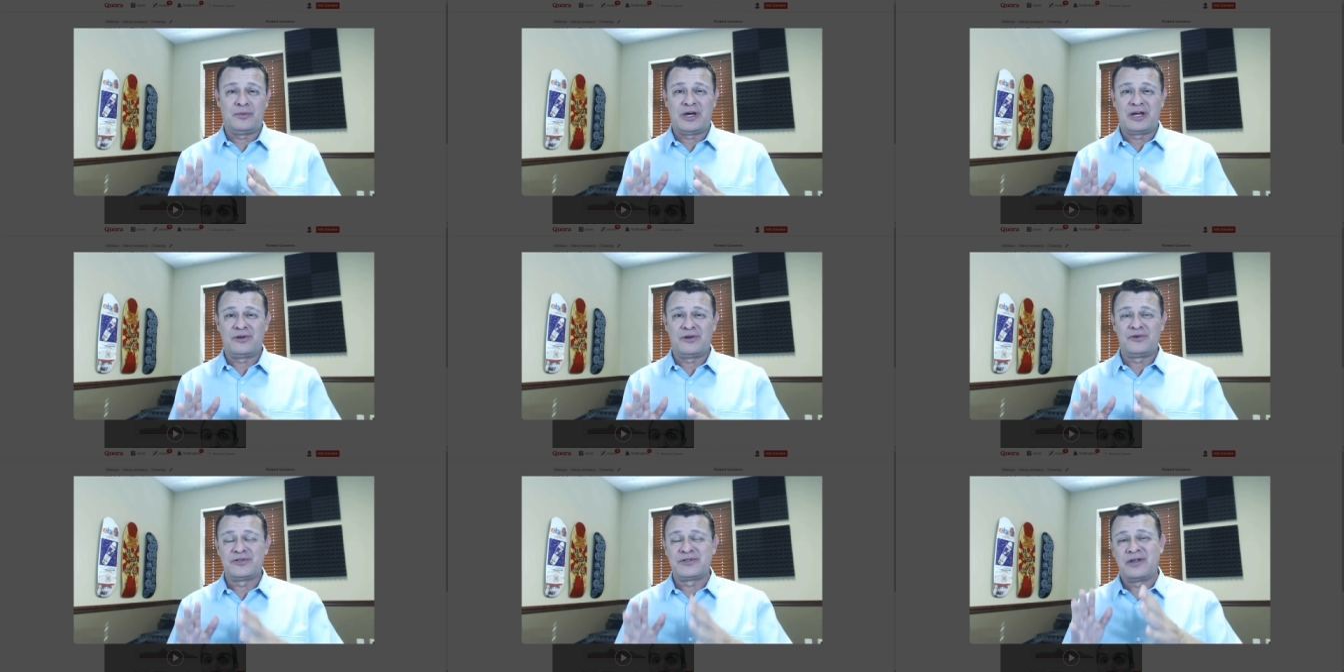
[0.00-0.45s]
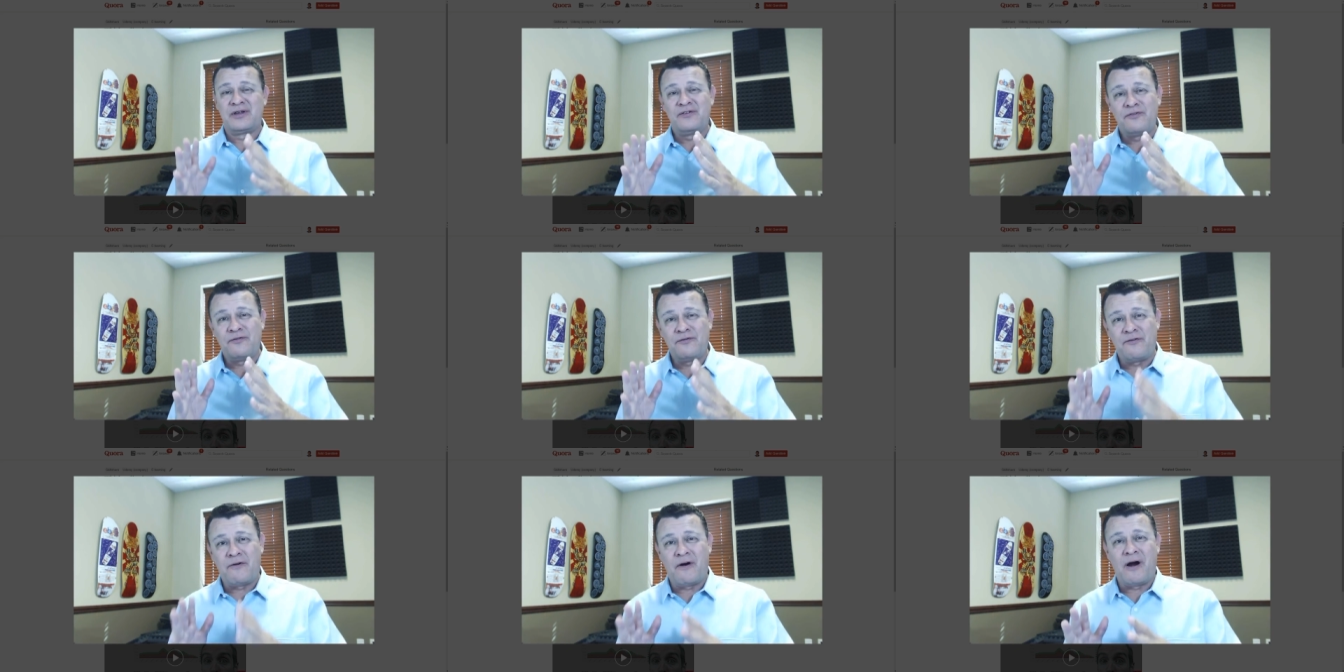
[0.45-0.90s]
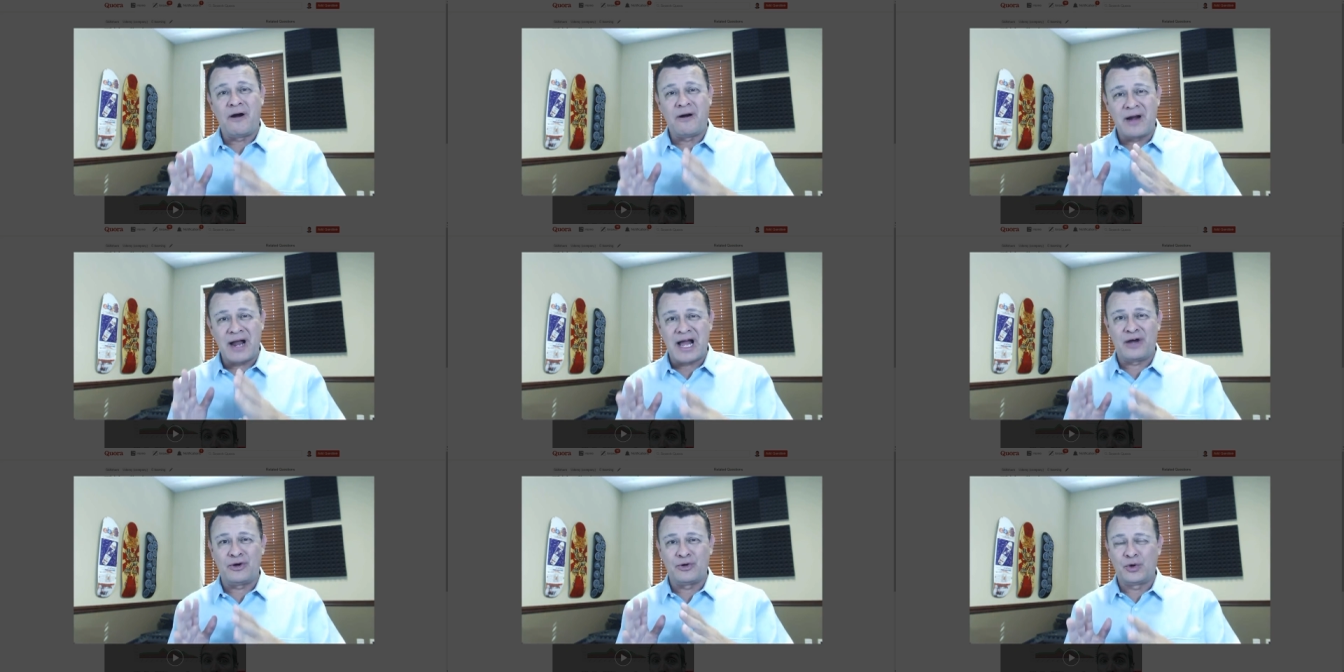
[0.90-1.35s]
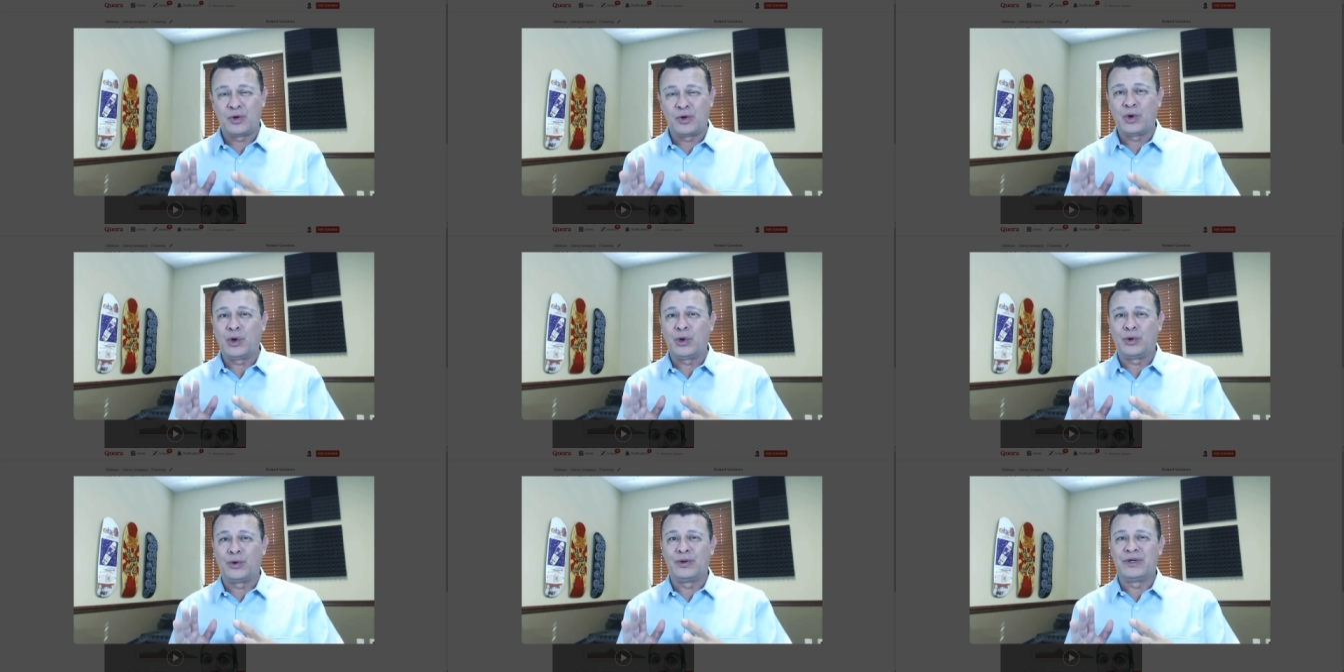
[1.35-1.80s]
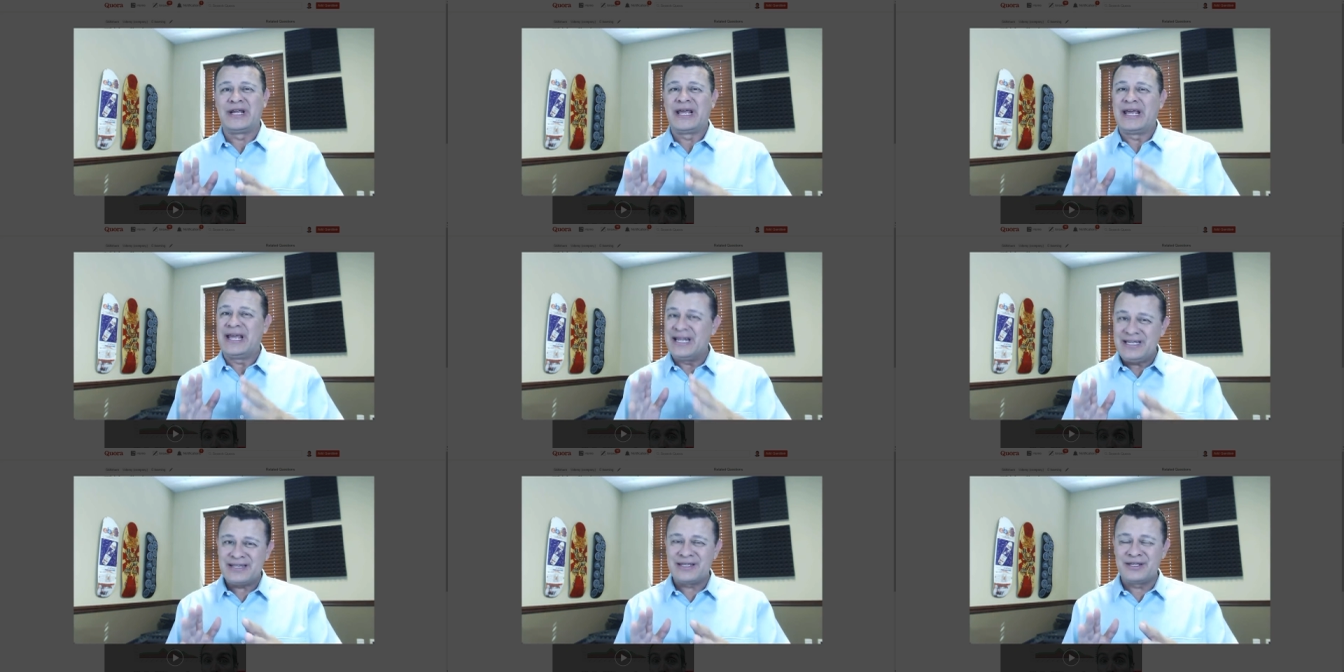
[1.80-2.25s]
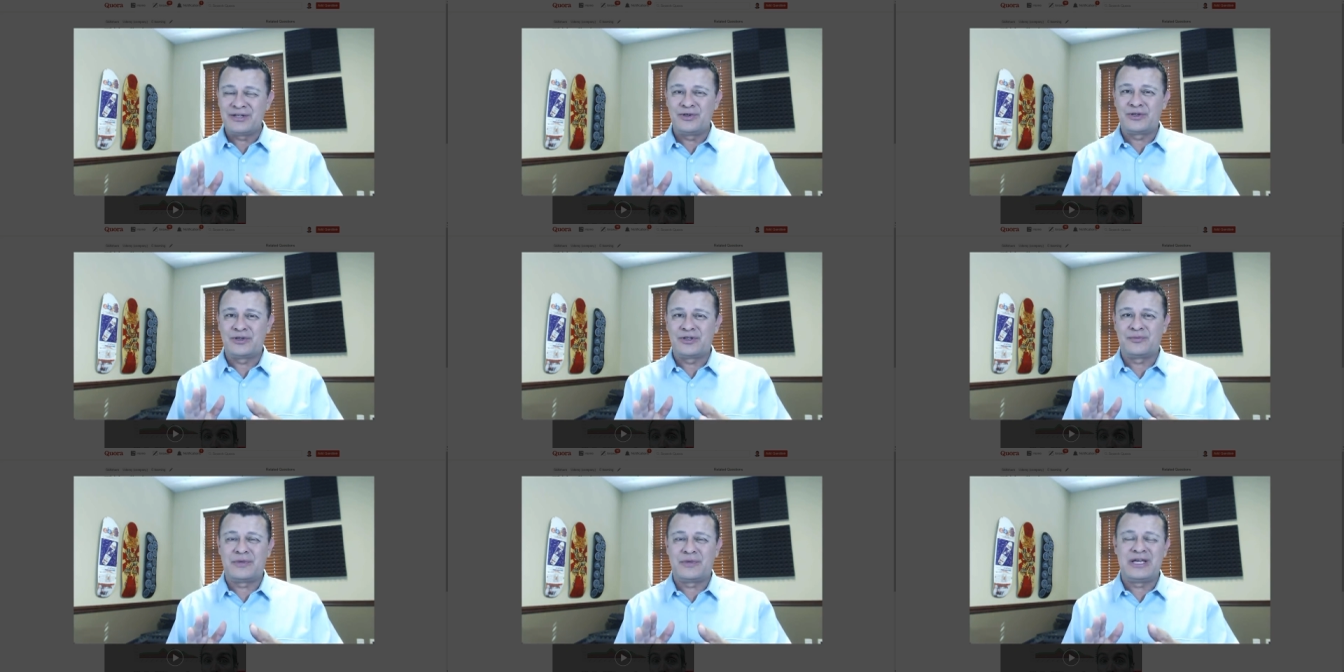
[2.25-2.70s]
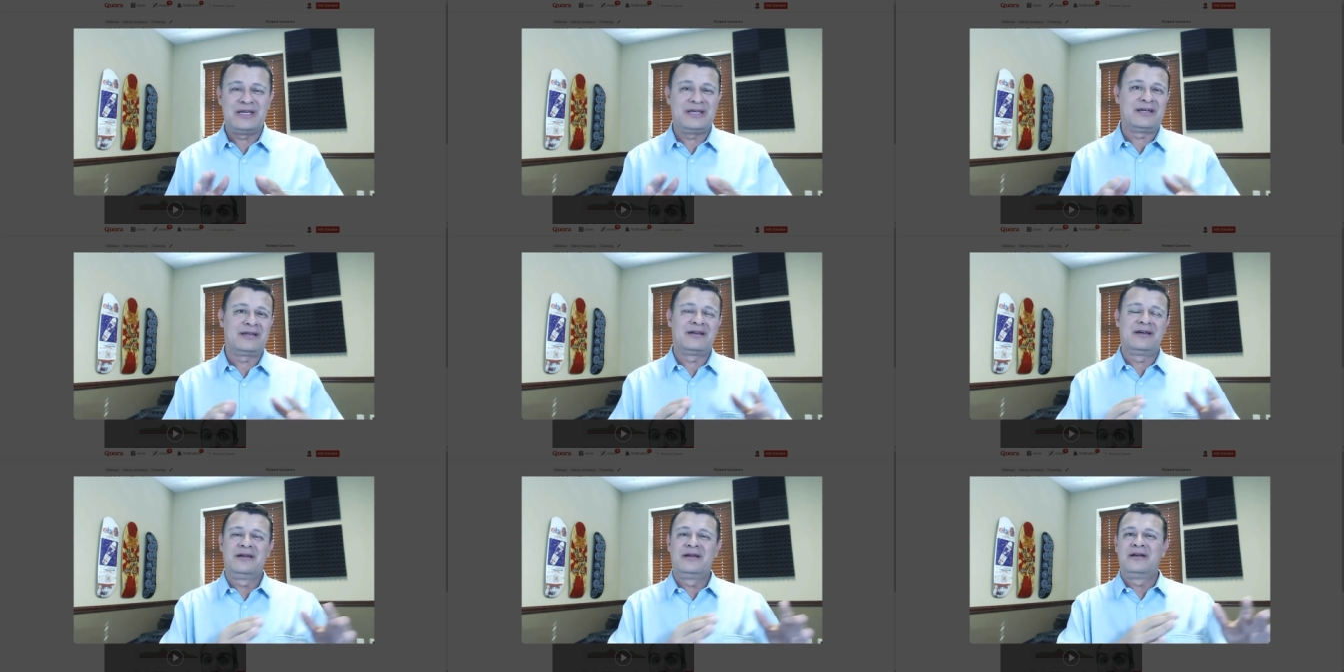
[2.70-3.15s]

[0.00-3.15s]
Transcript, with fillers: models far out earn anything you can make